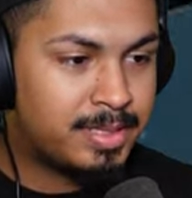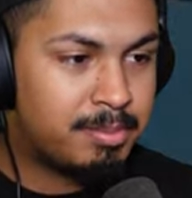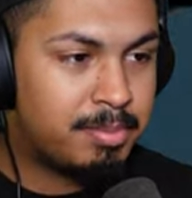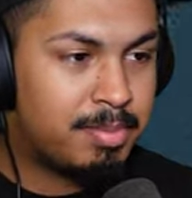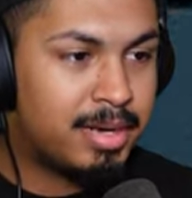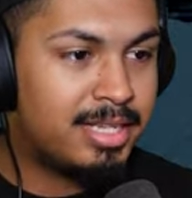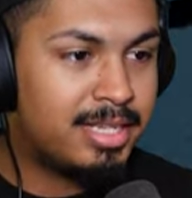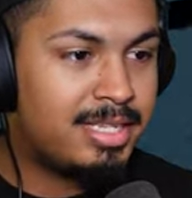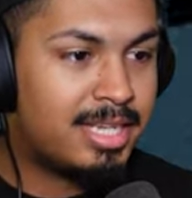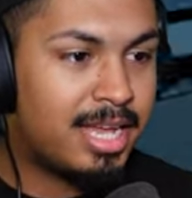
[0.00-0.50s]

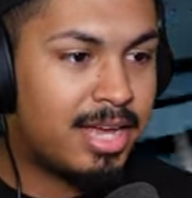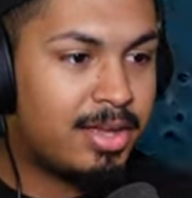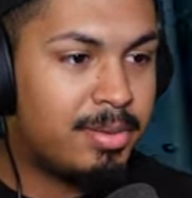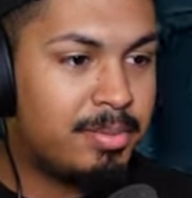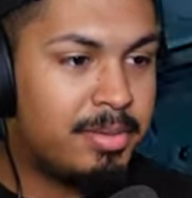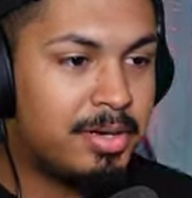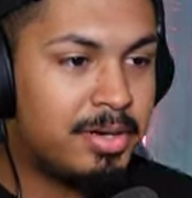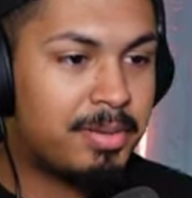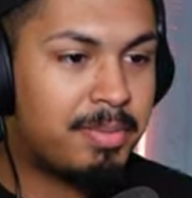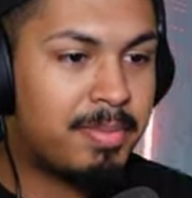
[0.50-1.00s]
Buzz Tallium
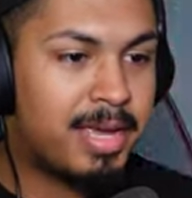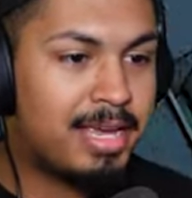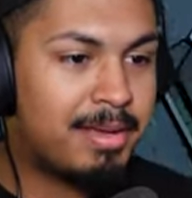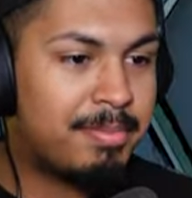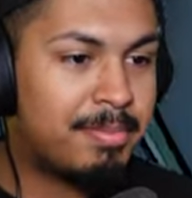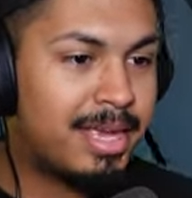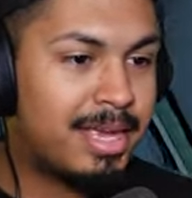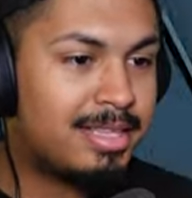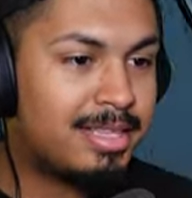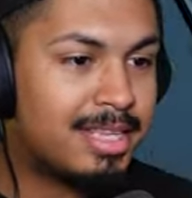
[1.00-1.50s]
Milk make
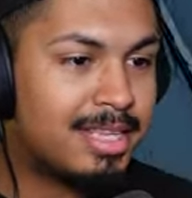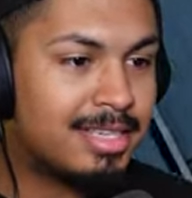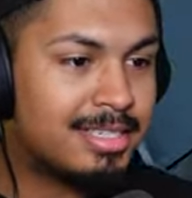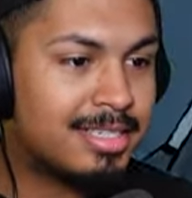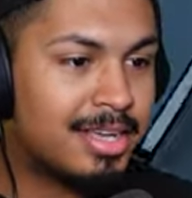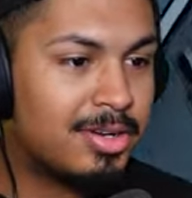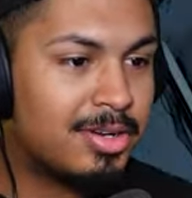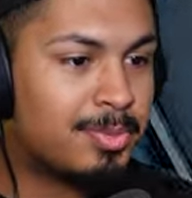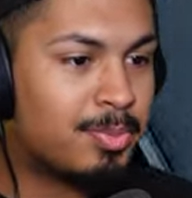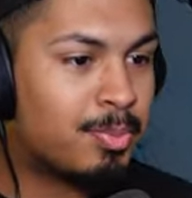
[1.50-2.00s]
make things
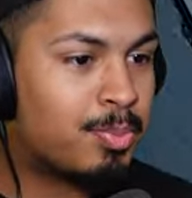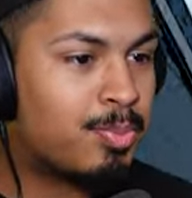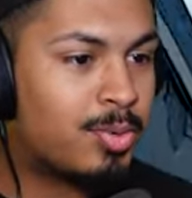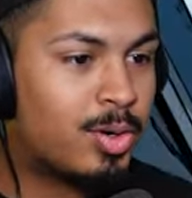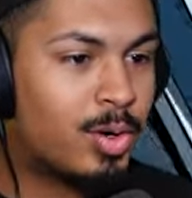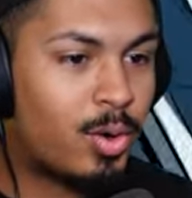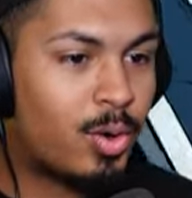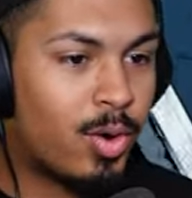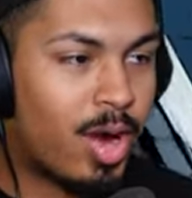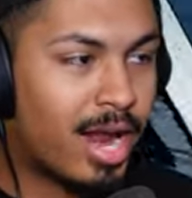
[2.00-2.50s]
go
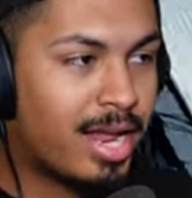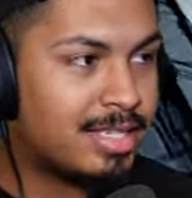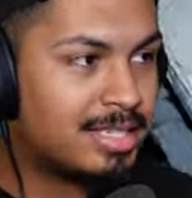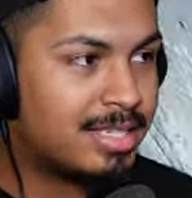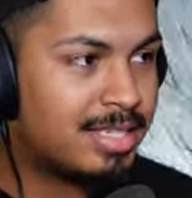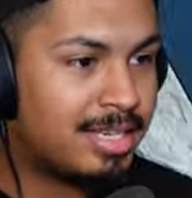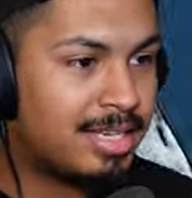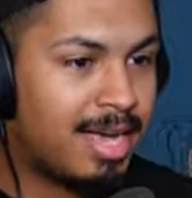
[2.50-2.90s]
crazy.